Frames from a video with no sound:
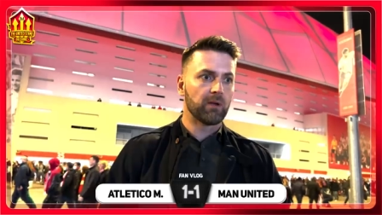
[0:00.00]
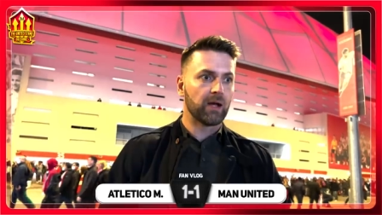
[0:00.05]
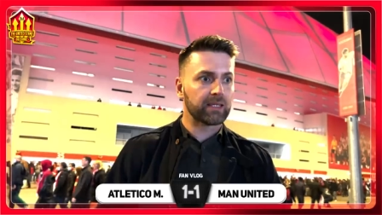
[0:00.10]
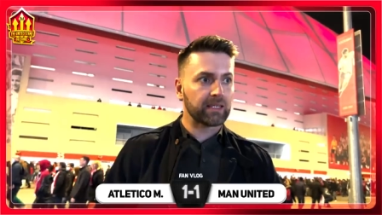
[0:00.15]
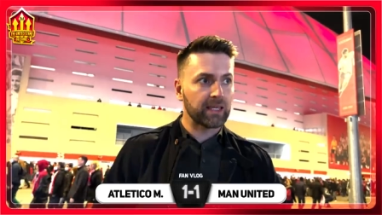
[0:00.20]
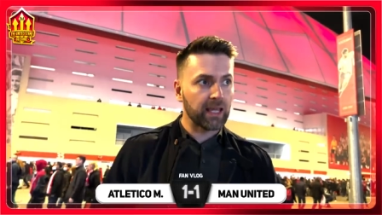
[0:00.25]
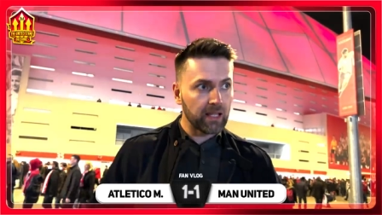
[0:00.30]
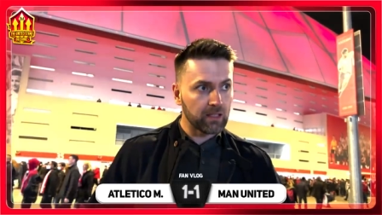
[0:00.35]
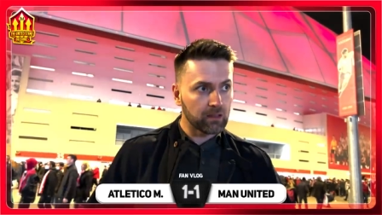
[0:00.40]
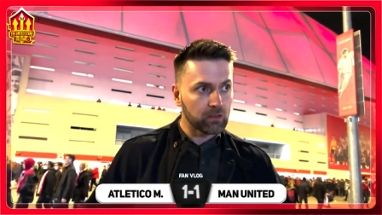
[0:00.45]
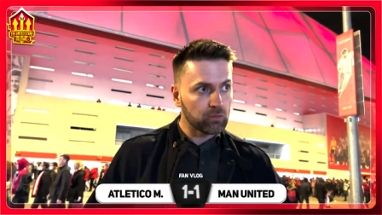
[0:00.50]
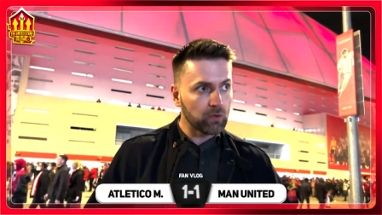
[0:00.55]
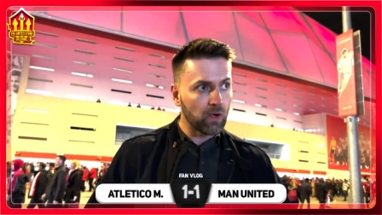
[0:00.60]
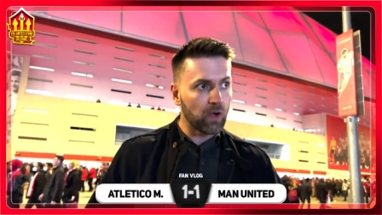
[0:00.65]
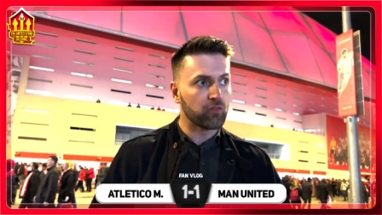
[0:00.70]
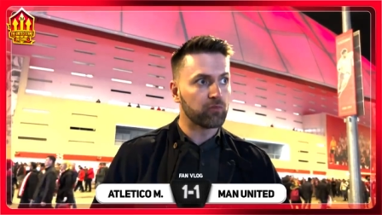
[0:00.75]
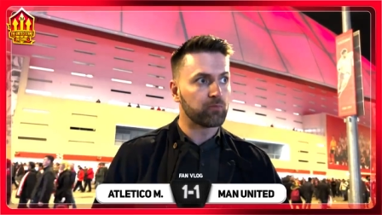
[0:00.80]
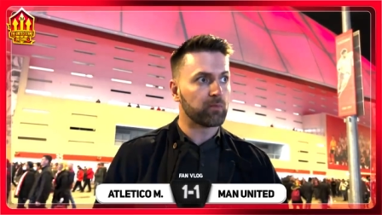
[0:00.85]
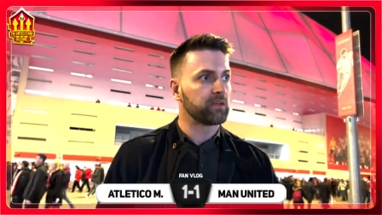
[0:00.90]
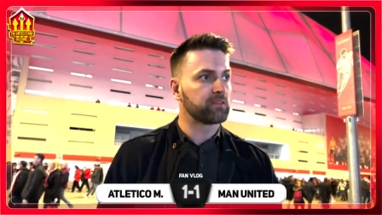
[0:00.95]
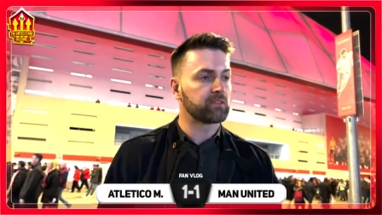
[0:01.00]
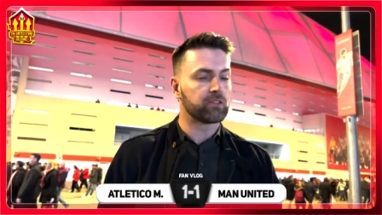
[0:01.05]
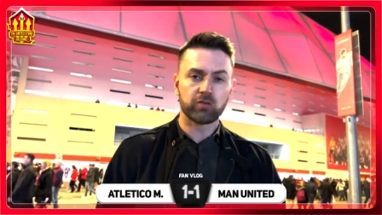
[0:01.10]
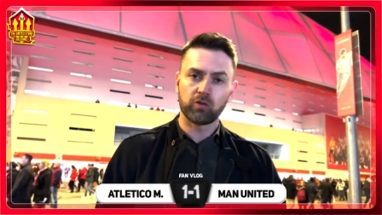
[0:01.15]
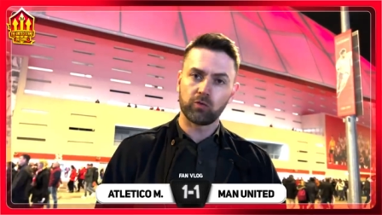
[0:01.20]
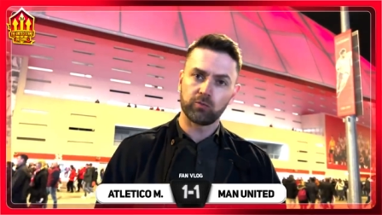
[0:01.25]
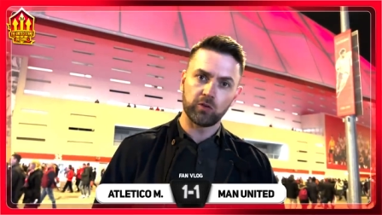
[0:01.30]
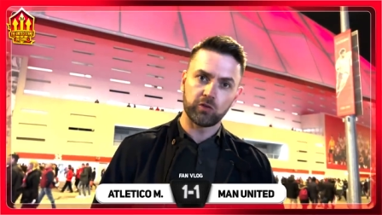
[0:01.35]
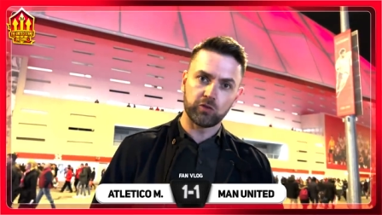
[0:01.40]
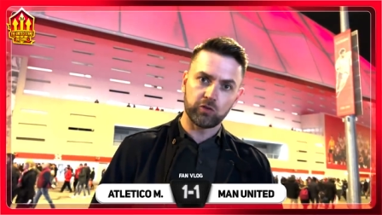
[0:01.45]
Again, Ralph makes the
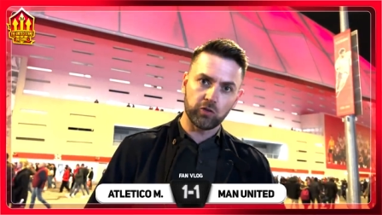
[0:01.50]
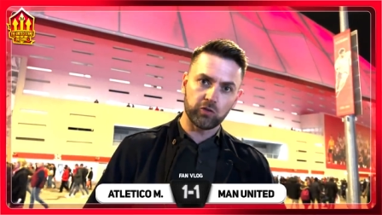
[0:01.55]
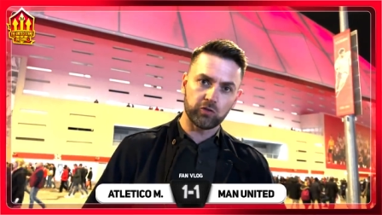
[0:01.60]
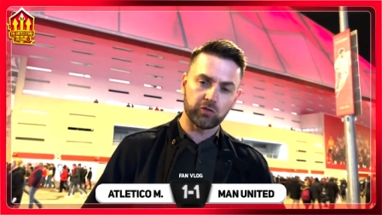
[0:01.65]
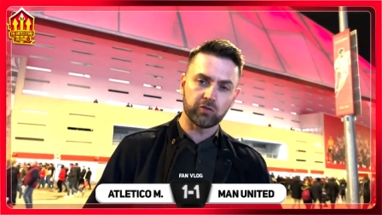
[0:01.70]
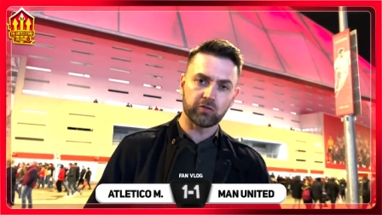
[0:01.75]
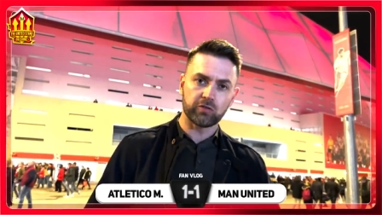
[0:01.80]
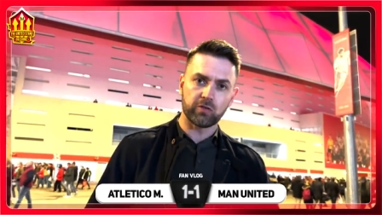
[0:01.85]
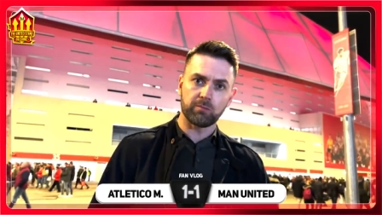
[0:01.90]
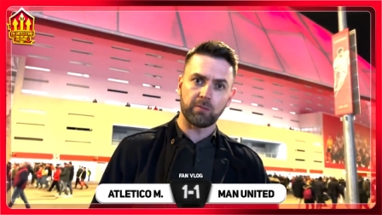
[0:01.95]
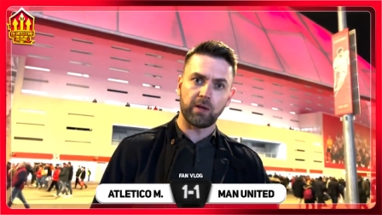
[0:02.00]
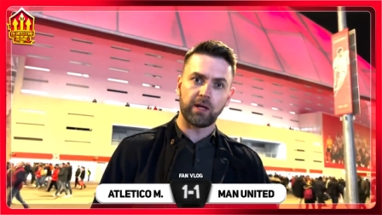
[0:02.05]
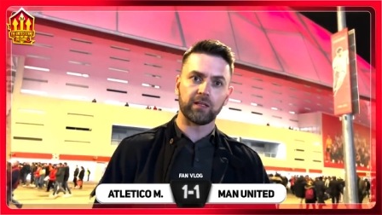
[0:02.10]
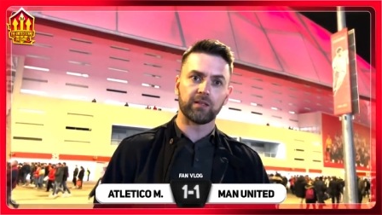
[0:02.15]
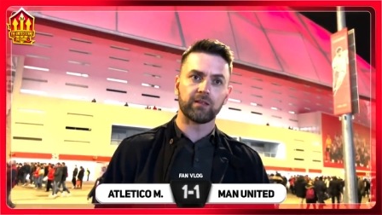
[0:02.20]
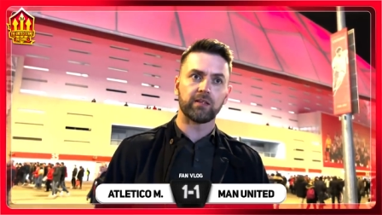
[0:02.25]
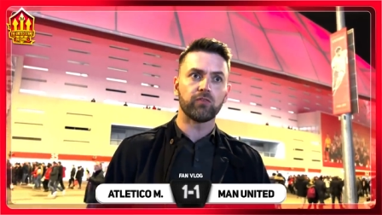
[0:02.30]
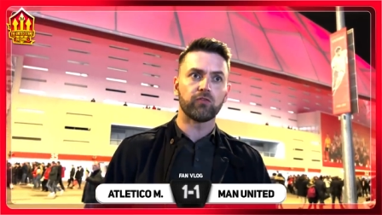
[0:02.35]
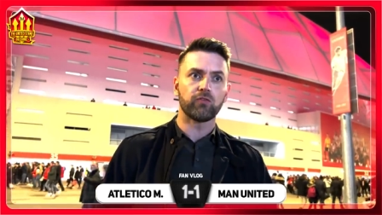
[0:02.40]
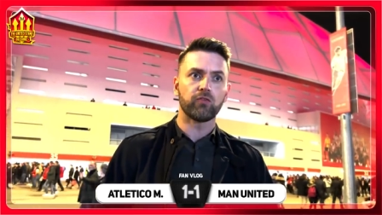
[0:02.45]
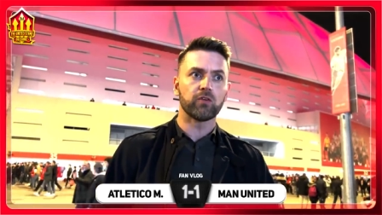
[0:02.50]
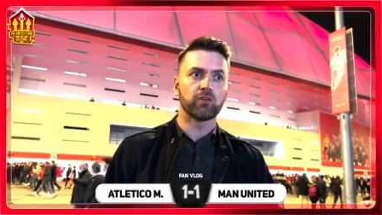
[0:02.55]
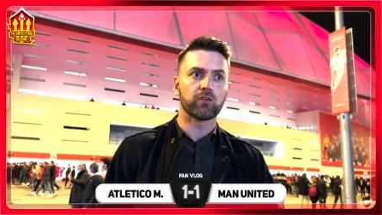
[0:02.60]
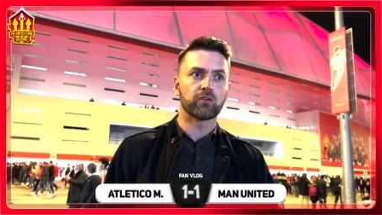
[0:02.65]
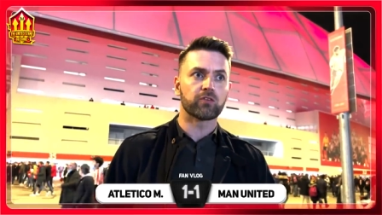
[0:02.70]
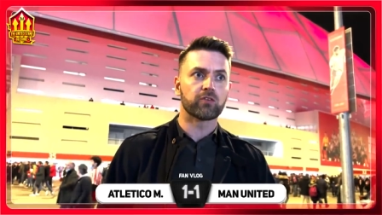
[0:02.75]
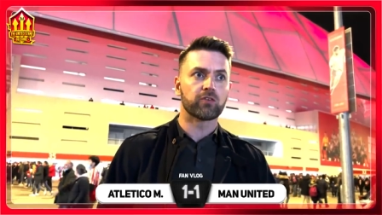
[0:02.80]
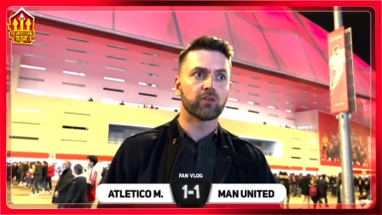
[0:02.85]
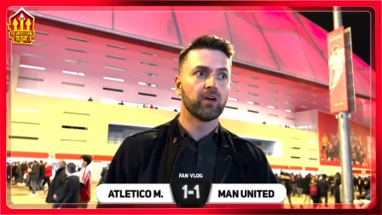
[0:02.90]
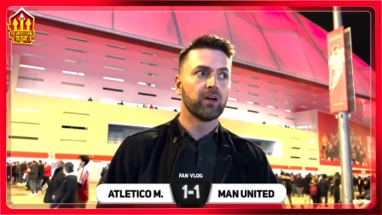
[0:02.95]
substitutions that make the
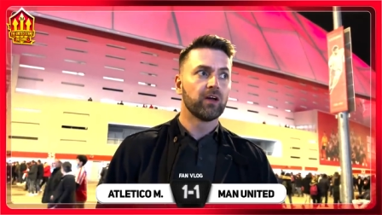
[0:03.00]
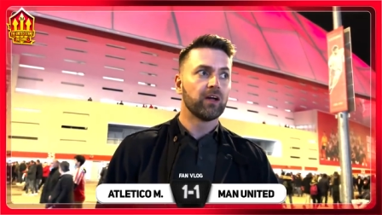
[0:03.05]
difference.